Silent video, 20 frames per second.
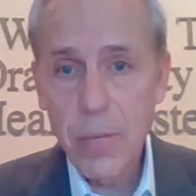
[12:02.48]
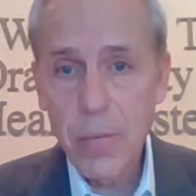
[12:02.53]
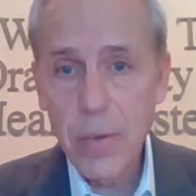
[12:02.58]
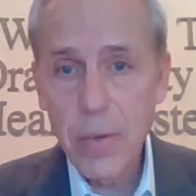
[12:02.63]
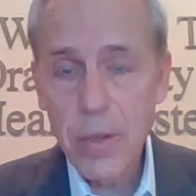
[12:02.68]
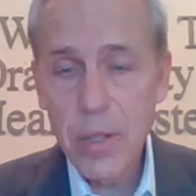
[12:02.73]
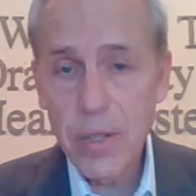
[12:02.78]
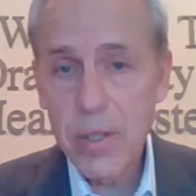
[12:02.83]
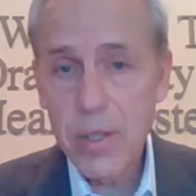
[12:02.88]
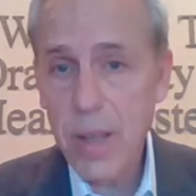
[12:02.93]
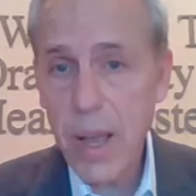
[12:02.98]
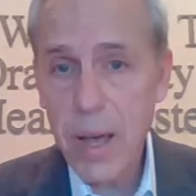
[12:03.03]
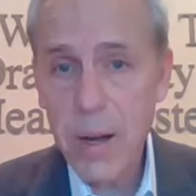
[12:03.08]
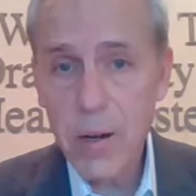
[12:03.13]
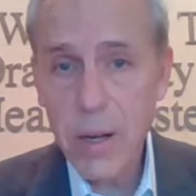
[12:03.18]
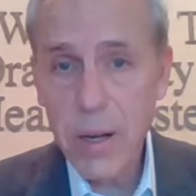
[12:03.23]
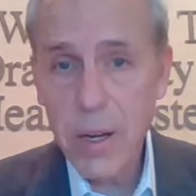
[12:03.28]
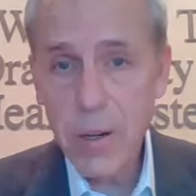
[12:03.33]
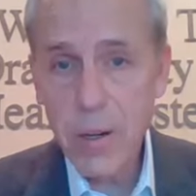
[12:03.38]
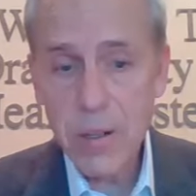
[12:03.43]
this
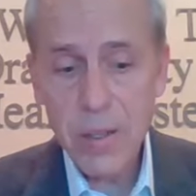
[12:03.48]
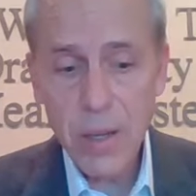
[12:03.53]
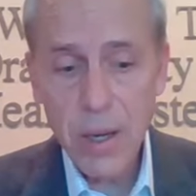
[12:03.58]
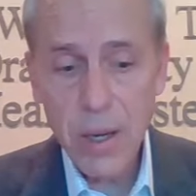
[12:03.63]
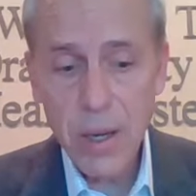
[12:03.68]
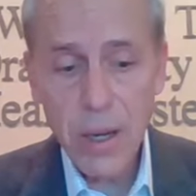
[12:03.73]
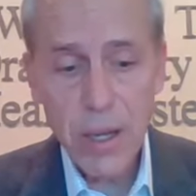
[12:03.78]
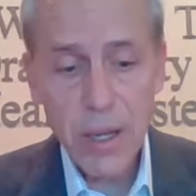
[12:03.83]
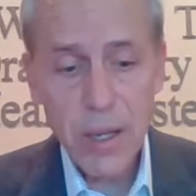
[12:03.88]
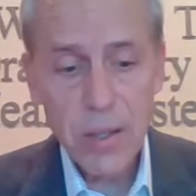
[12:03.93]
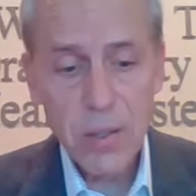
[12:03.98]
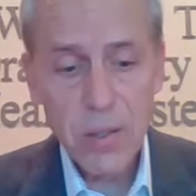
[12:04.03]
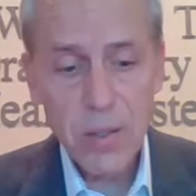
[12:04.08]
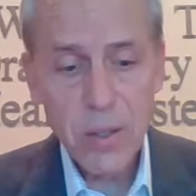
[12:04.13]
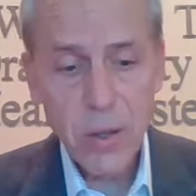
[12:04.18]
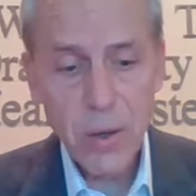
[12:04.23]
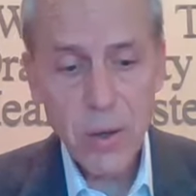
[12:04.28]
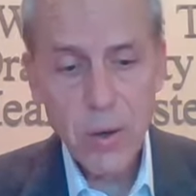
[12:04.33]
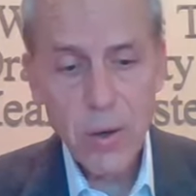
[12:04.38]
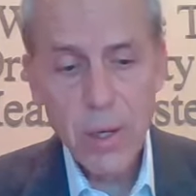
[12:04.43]
Saturday or Sunday. And
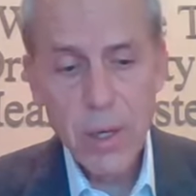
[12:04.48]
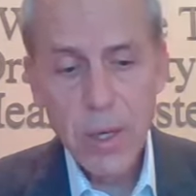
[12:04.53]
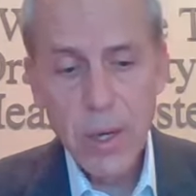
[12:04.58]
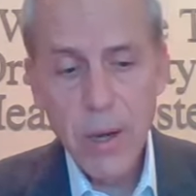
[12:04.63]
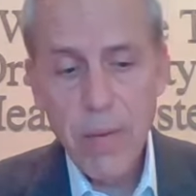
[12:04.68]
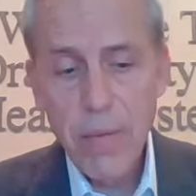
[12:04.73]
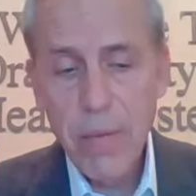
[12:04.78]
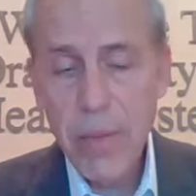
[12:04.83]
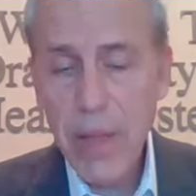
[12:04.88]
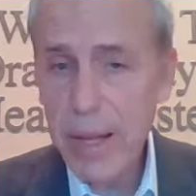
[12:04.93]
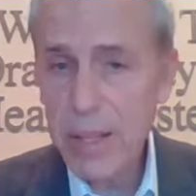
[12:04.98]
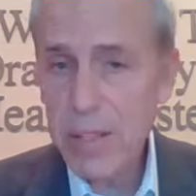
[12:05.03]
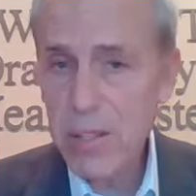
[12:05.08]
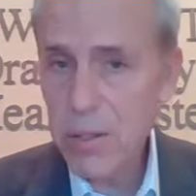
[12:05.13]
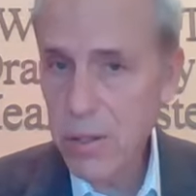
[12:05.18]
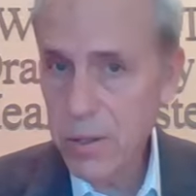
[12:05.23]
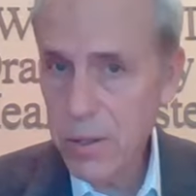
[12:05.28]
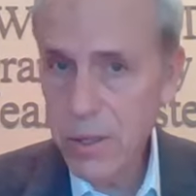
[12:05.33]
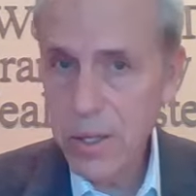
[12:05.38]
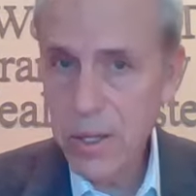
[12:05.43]
so that
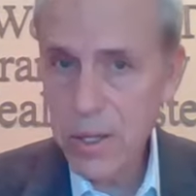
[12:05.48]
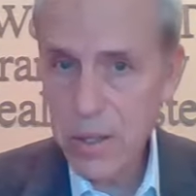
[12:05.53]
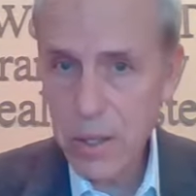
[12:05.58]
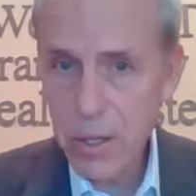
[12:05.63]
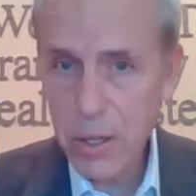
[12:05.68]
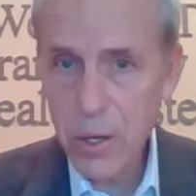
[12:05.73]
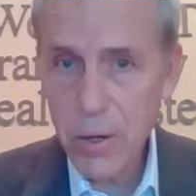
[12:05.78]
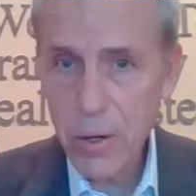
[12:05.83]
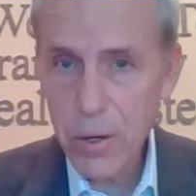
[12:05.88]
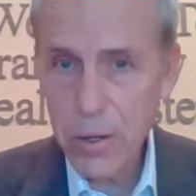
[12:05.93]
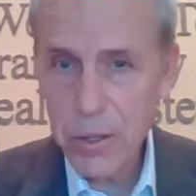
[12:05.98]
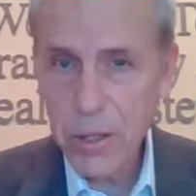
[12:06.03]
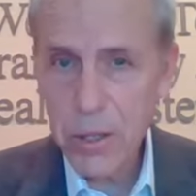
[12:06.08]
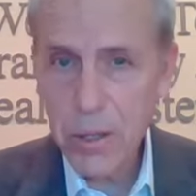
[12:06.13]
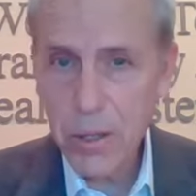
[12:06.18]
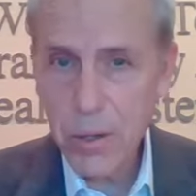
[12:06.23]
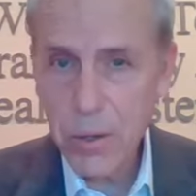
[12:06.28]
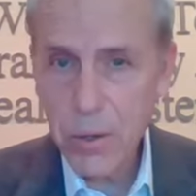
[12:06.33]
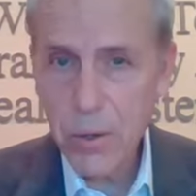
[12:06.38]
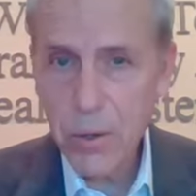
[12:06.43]
certainly is
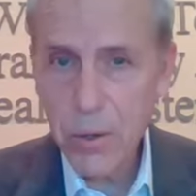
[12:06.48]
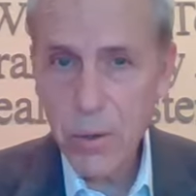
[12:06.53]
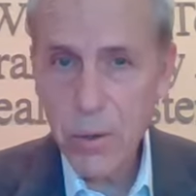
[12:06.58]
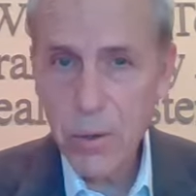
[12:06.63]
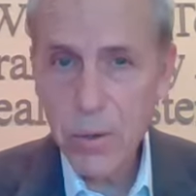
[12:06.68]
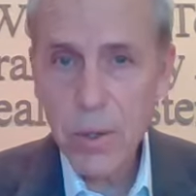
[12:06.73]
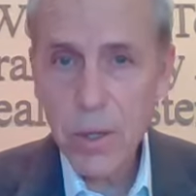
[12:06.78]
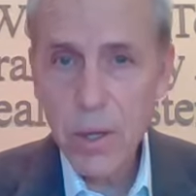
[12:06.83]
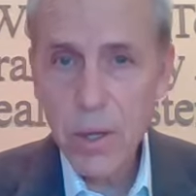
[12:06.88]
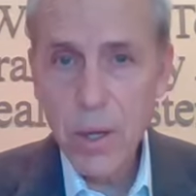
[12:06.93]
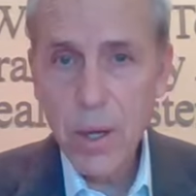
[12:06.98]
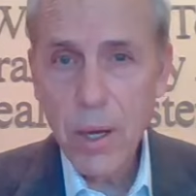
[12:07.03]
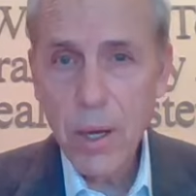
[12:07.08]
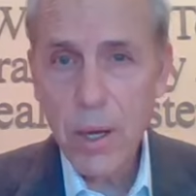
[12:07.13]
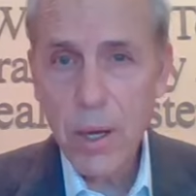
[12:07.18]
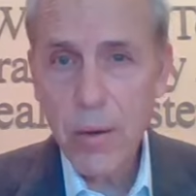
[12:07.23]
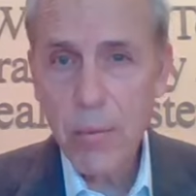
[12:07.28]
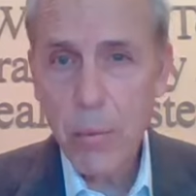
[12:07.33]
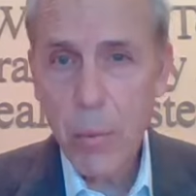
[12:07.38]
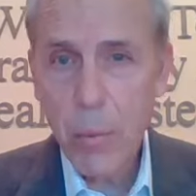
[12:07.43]
encouraging news,
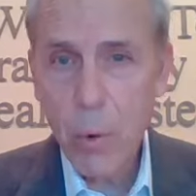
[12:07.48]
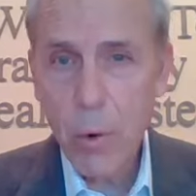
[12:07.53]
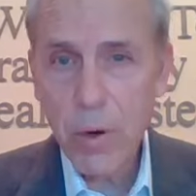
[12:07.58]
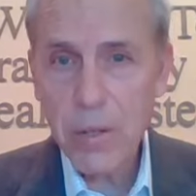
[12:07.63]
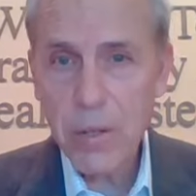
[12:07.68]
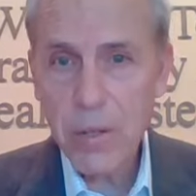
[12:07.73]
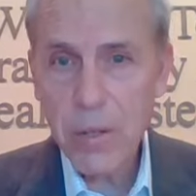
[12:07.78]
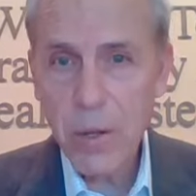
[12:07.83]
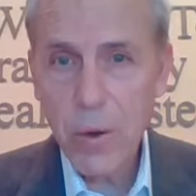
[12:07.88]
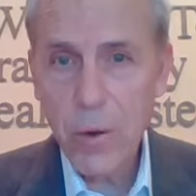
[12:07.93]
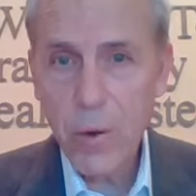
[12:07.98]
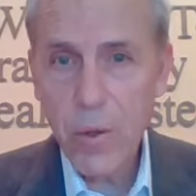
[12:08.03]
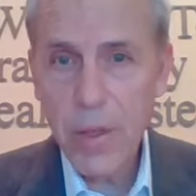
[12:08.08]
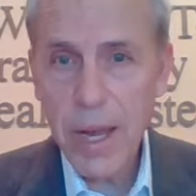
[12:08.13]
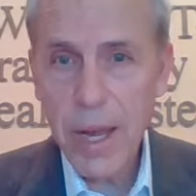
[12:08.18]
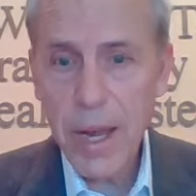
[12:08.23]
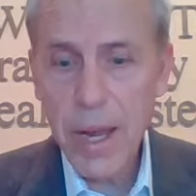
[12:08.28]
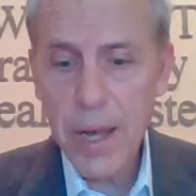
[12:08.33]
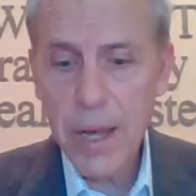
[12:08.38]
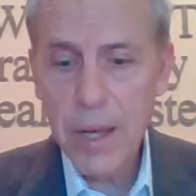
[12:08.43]
more so
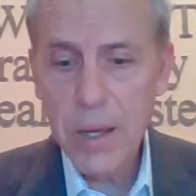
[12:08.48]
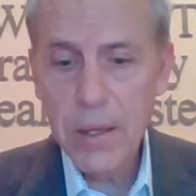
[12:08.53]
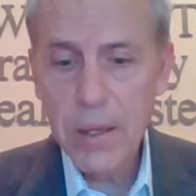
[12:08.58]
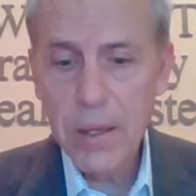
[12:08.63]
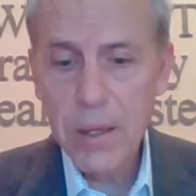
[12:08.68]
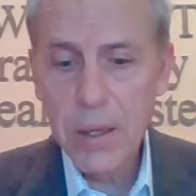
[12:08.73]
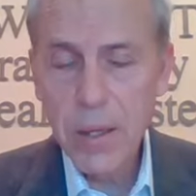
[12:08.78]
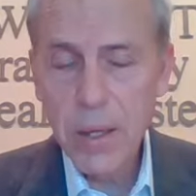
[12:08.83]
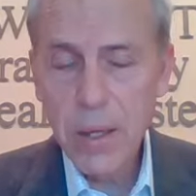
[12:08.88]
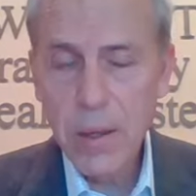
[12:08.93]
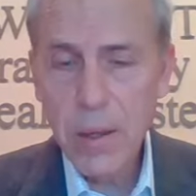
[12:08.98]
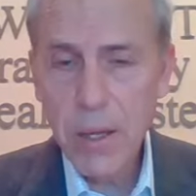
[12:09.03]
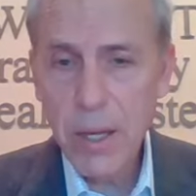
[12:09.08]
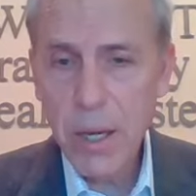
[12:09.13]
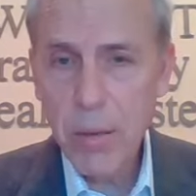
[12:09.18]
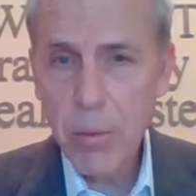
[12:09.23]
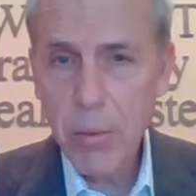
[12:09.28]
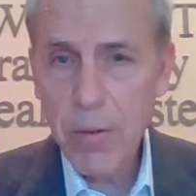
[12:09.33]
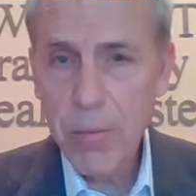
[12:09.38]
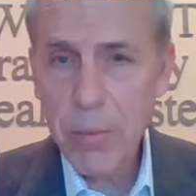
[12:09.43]
than the
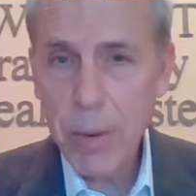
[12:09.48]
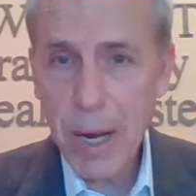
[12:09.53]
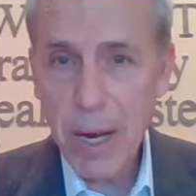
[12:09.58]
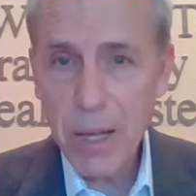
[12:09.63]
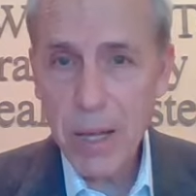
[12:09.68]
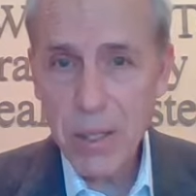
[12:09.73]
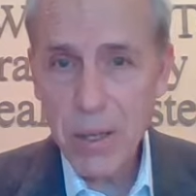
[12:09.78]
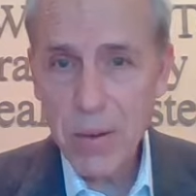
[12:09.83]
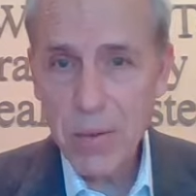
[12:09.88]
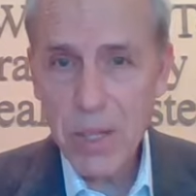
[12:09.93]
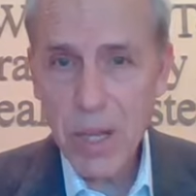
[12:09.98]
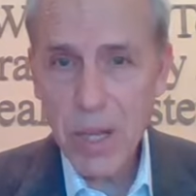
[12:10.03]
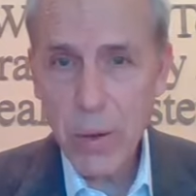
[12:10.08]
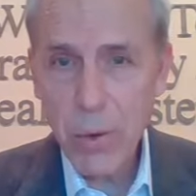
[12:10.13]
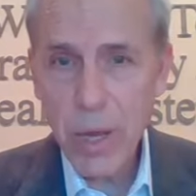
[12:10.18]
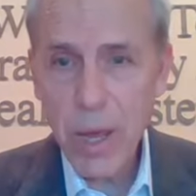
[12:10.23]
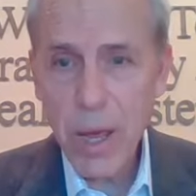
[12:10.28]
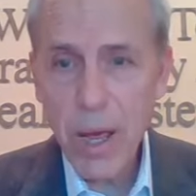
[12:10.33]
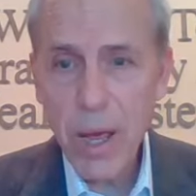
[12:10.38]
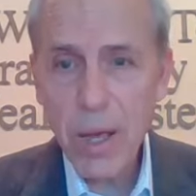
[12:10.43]
number of positives that
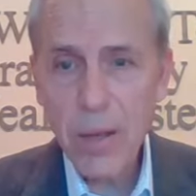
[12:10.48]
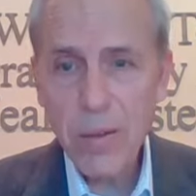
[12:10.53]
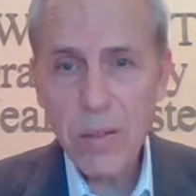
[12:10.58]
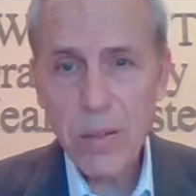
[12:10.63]
we had.